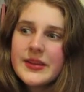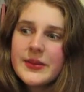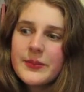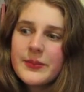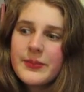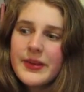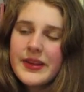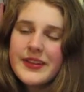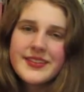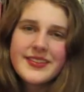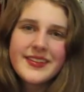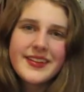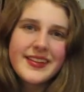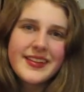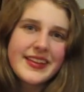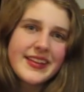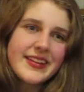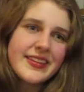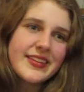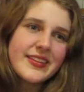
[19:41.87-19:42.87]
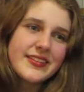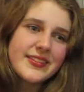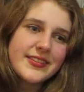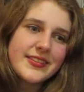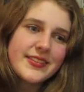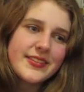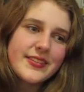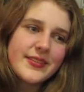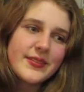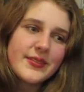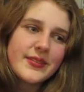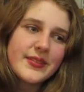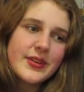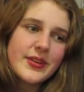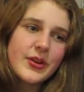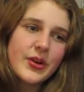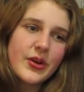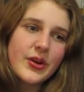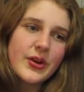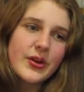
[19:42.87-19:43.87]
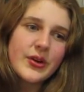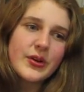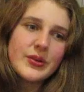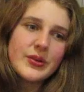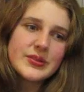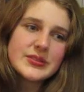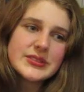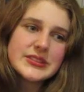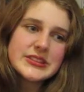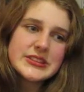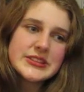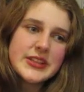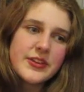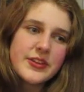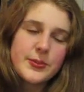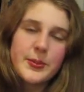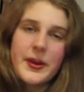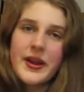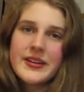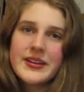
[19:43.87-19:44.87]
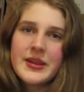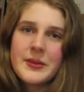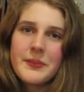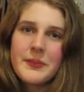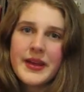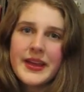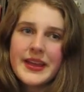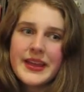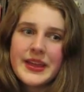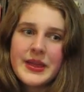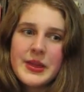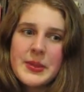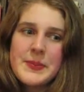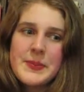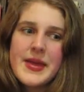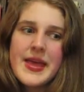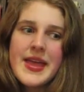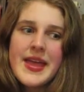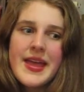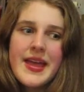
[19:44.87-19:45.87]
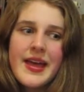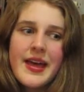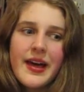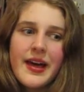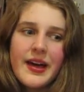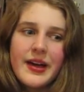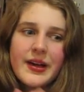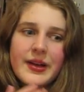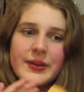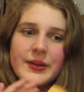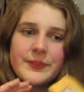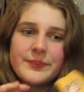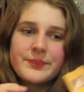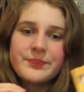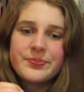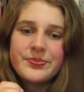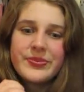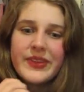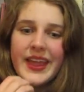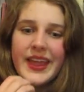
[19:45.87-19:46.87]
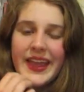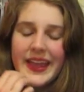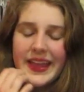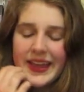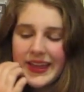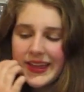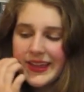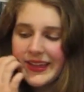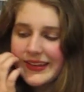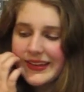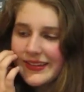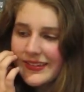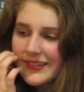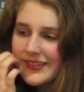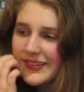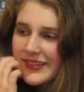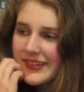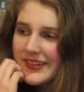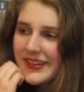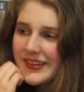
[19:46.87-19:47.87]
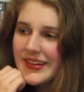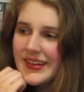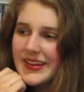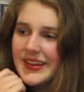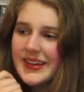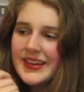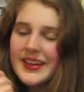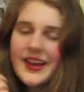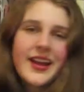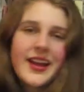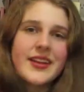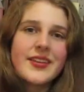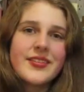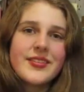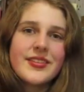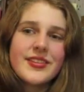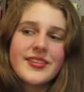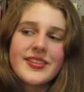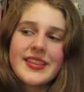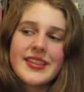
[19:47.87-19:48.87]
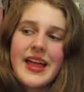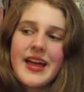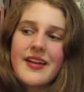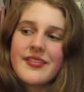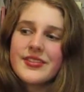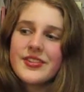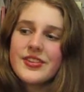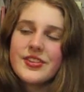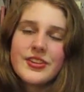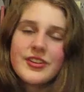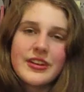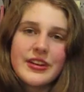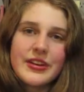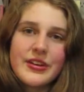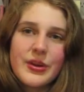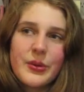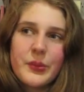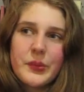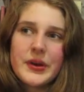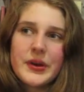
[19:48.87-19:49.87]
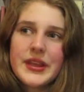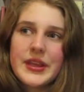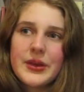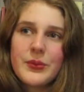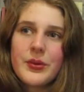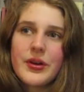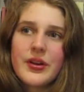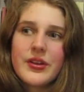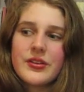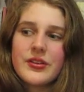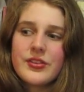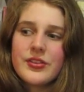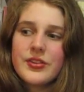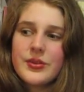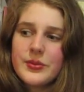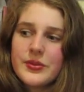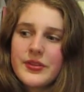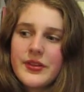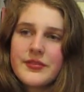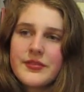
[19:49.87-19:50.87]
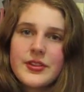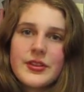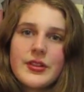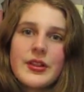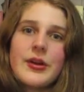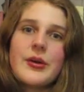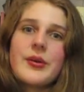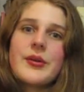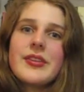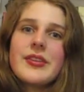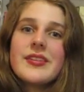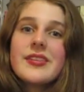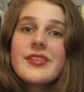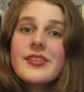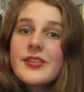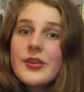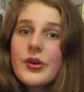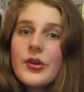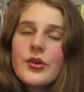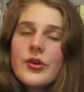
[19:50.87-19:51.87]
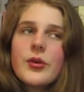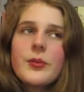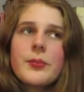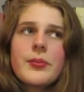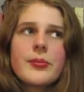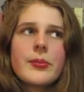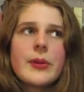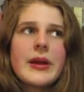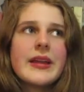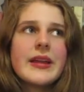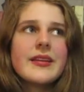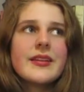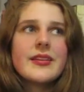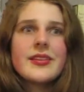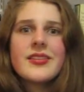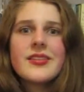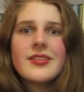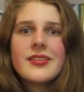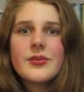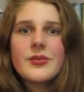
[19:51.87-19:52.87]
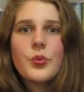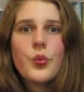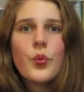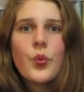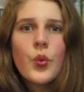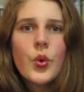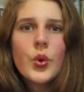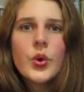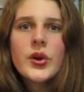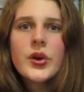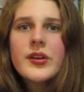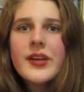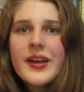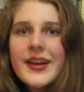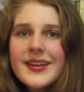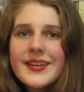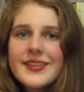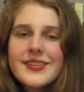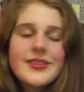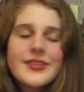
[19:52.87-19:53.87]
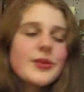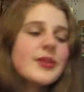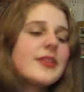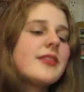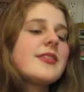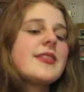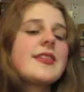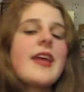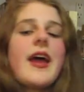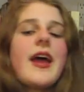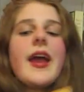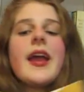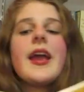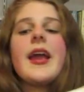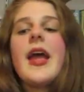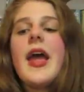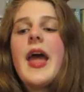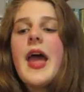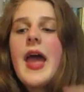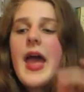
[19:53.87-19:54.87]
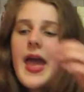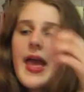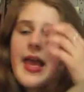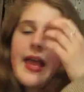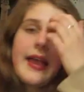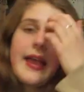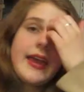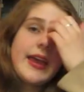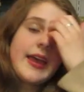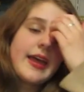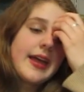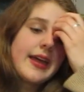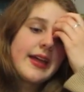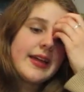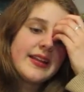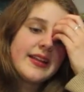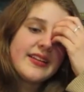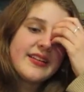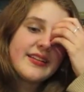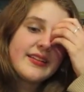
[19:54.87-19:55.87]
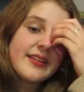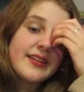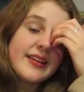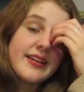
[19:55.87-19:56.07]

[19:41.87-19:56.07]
basically this girl is pregnant by him, and he kind of just left. She didn't know where he was. She was left alone. This is Colonel Brandon's ward, I guess you could say. And